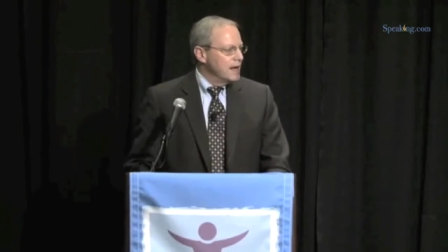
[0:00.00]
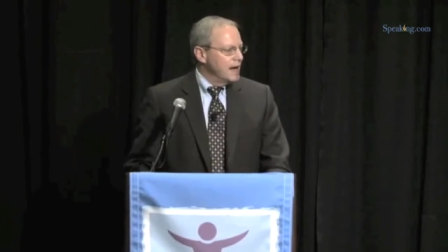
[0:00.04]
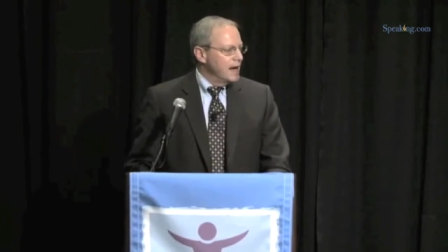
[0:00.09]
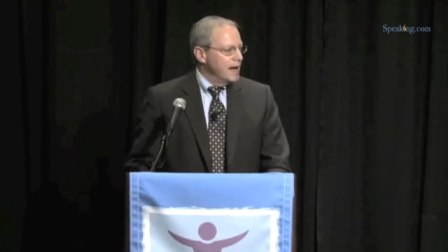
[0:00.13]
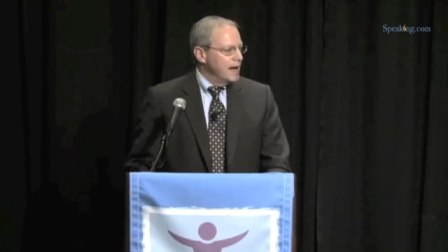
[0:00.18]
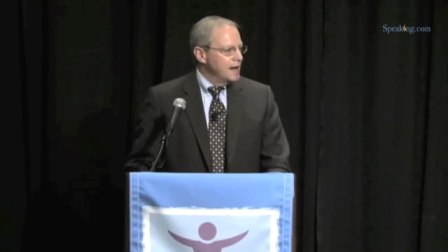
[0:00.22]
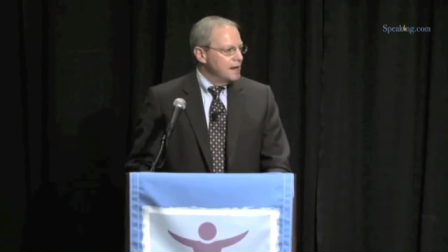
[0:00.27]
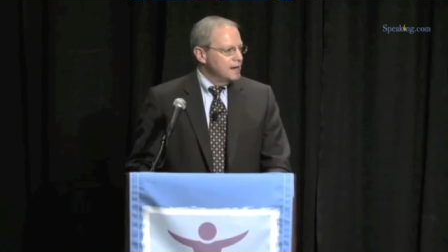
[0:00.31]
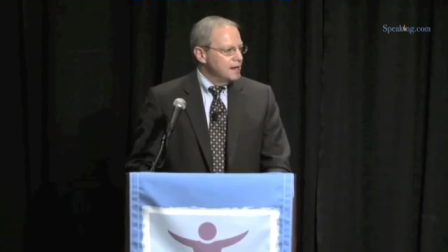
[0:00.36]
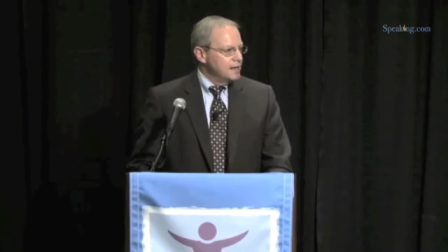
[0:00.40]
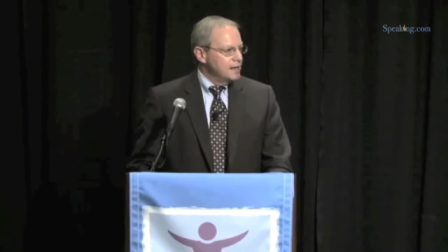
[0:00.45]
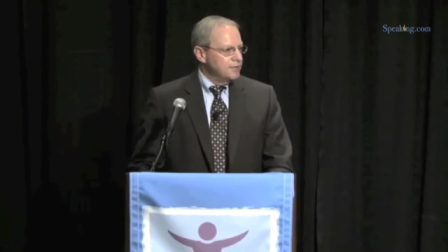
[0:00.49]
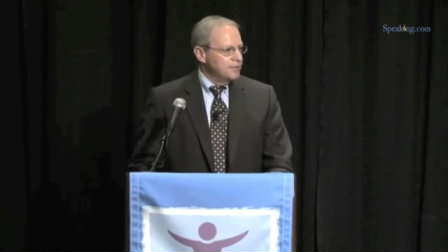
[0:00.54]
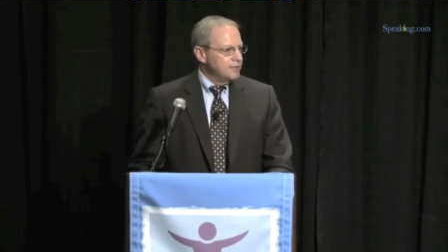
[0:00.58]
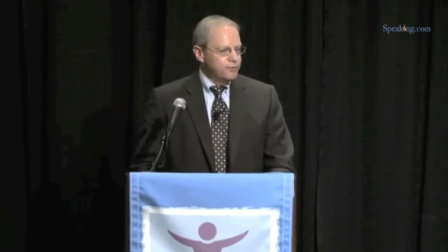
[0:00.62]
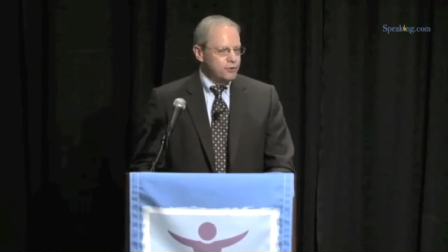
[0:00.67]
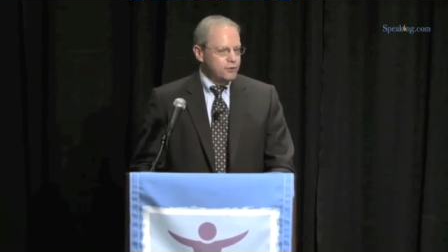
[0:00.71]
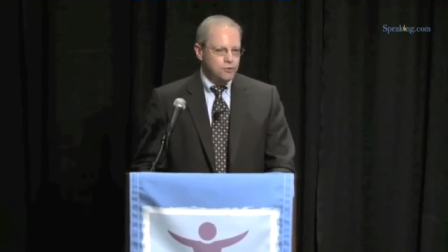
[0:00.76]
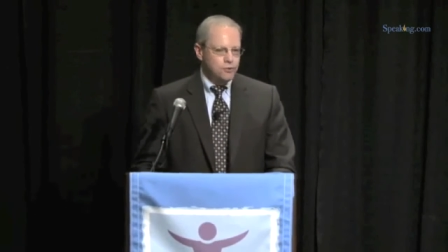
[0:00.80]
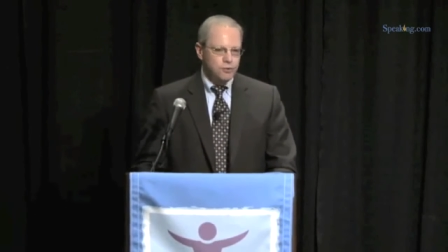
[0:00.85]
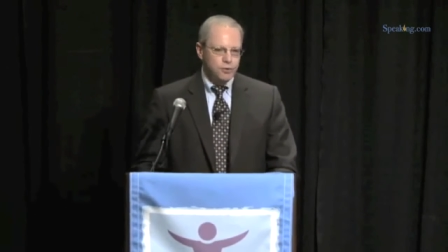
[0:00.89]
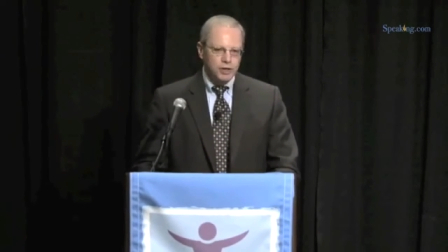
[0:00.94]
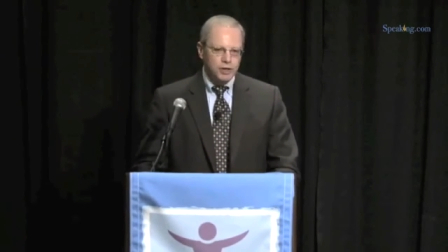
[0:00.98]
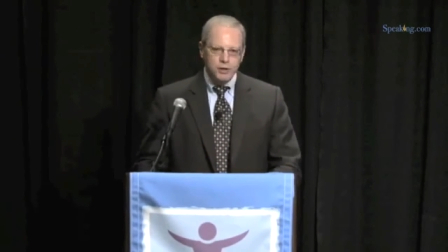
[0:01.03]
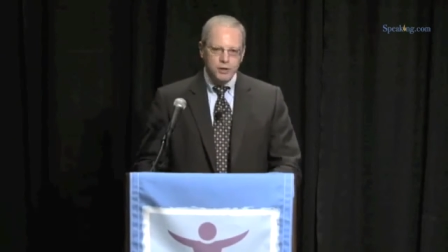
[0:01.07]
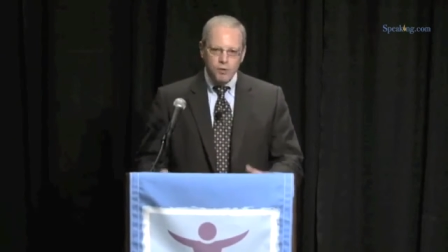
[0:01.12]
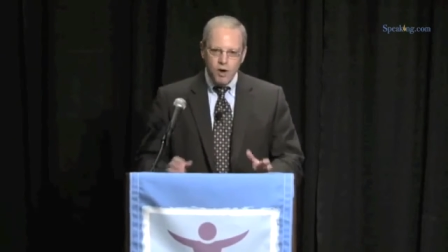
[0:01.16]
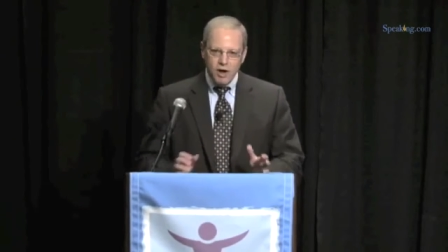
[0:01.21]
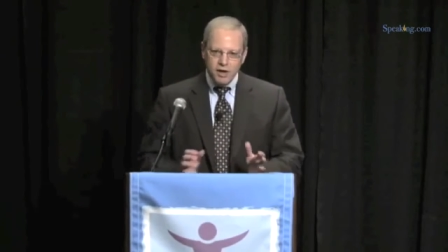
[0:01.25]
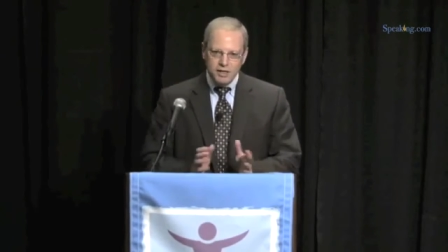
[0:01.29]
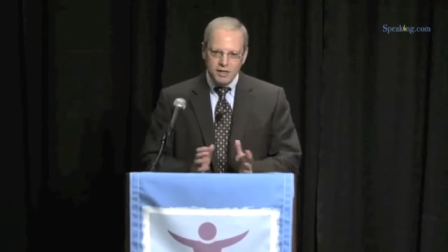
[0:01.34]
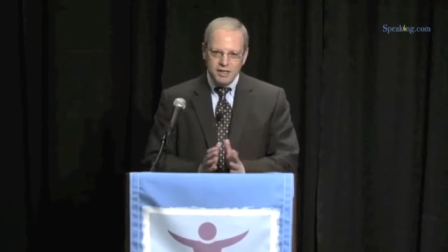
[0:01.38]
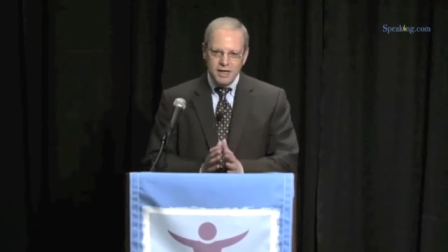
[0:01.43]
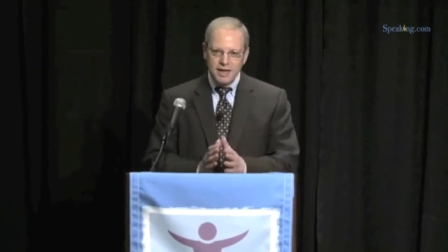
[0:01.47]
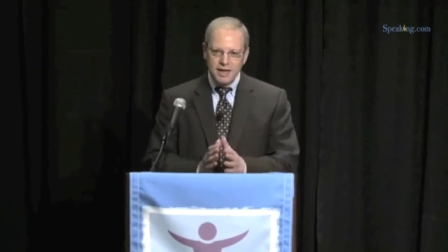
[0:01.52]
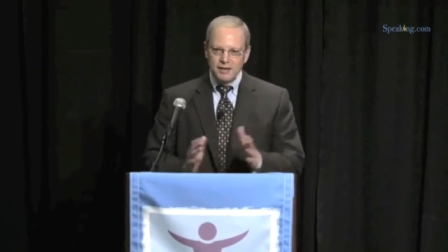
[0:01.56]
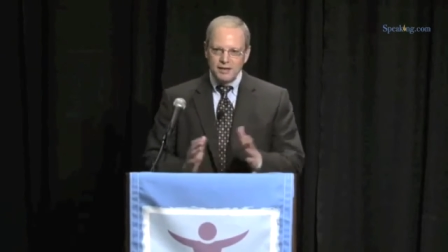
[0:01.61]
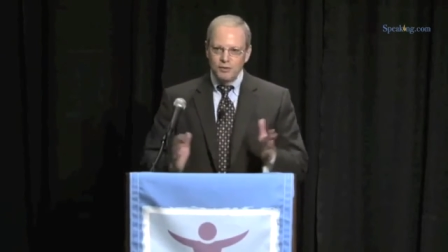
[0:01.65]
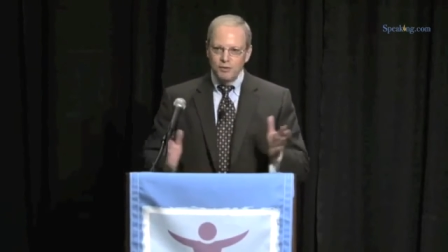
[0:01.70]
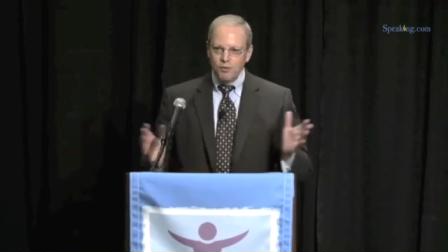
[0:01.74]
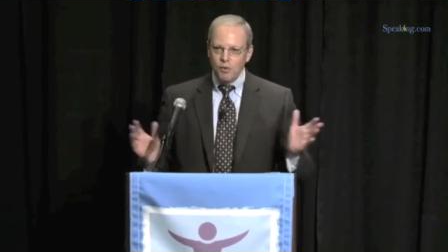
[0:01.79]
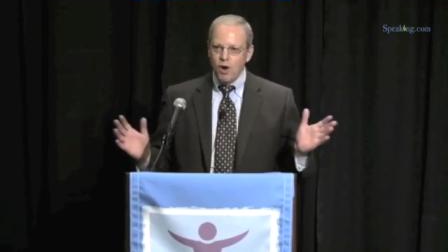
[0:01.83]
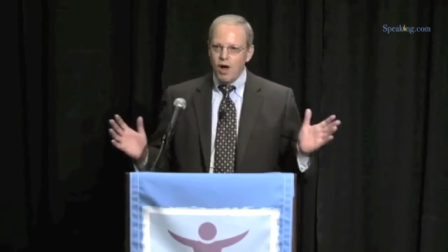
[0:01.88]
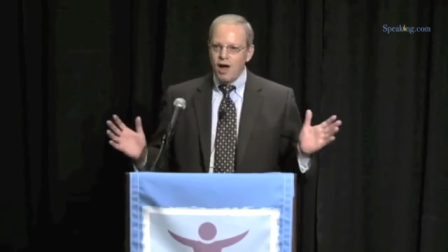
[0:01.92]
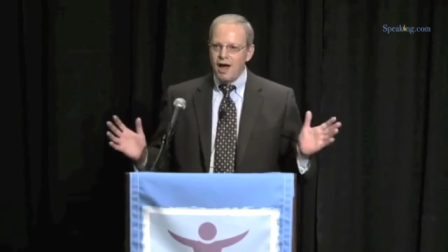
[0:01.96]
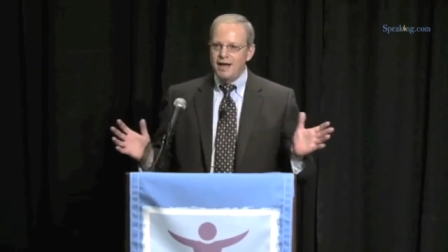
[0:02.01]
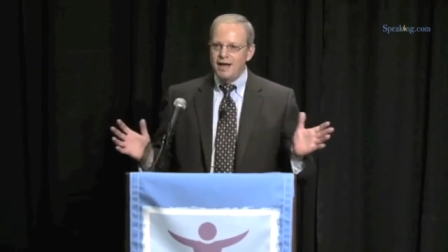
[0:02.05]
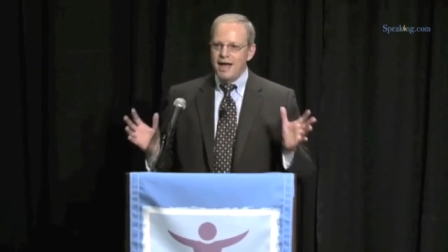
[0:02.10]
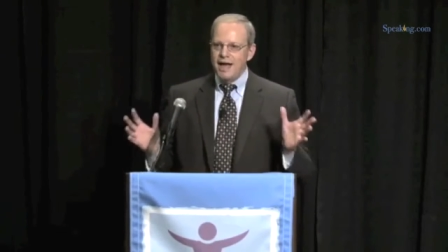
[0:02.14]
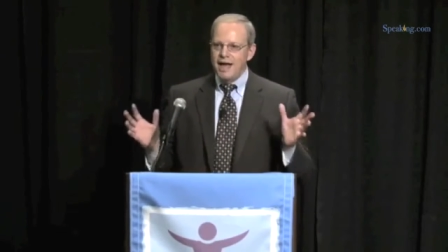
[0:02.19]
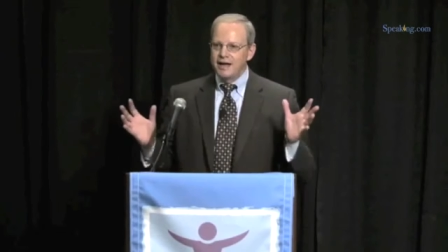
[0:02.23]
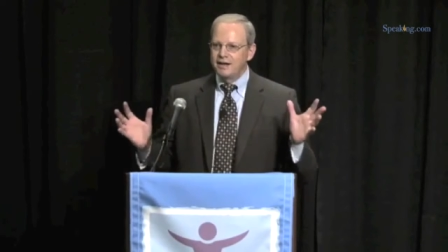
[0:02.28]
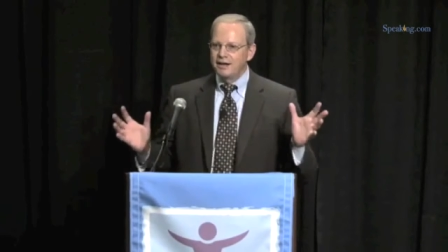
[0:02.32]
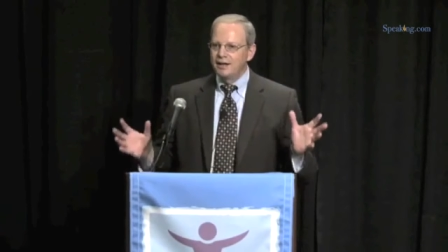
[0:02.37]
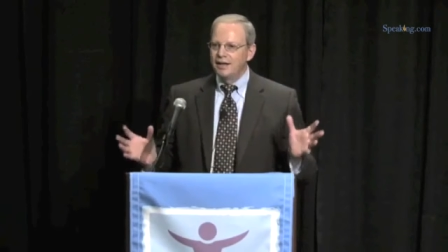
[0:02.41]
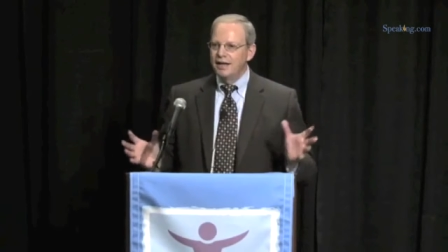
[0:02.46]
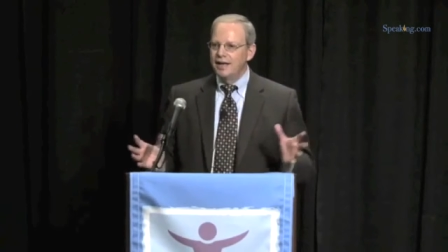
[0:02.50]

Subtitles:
And if you really want to take the wide-angle